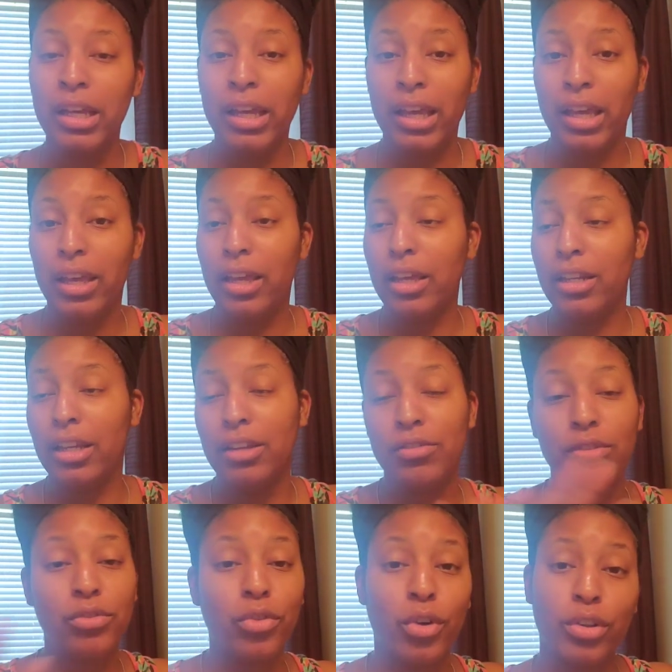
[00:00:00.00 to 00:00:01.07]
And even
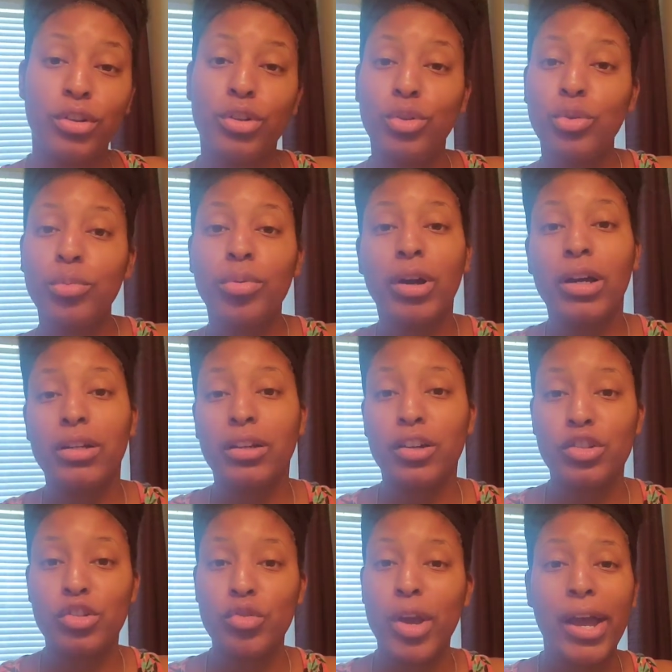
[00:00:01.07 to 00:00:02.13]
for the new
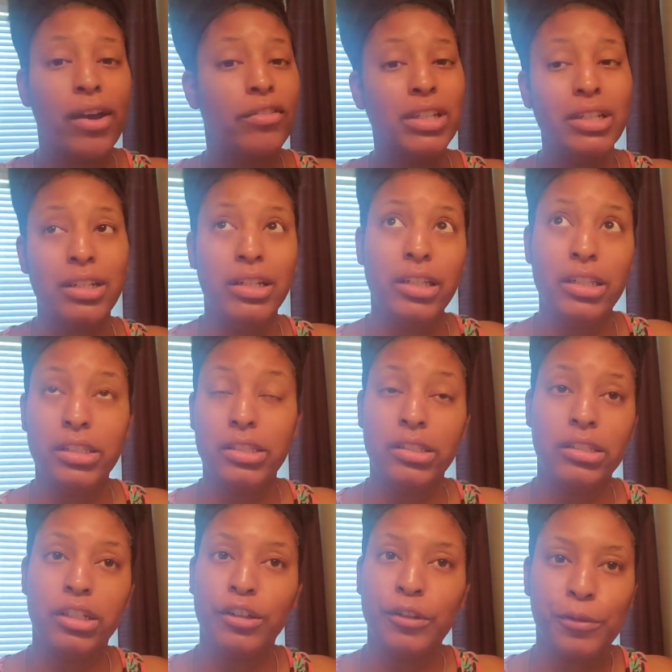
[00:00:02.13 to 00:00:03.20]
products, you have at
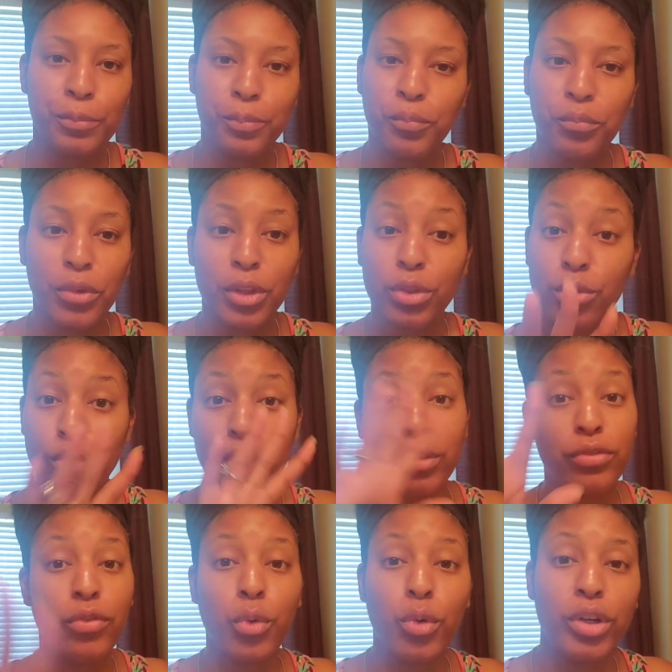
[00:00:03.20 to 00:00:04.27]
least
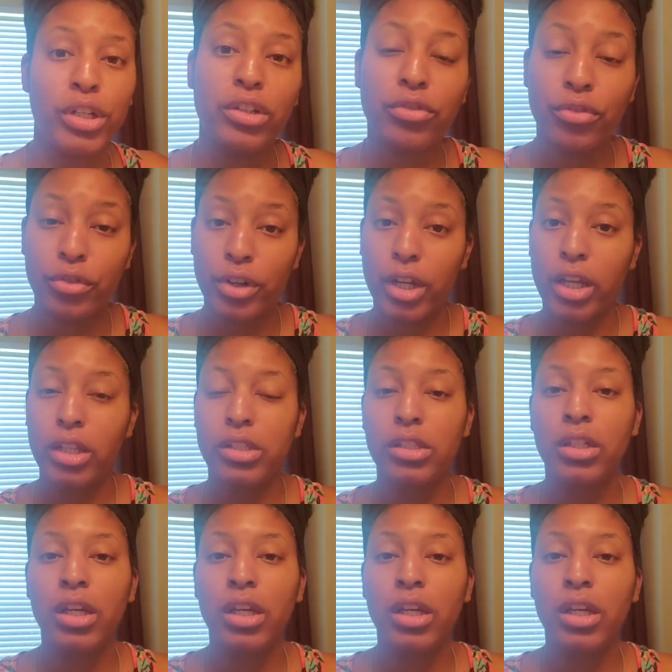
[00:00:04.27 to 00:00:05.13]
3-4 different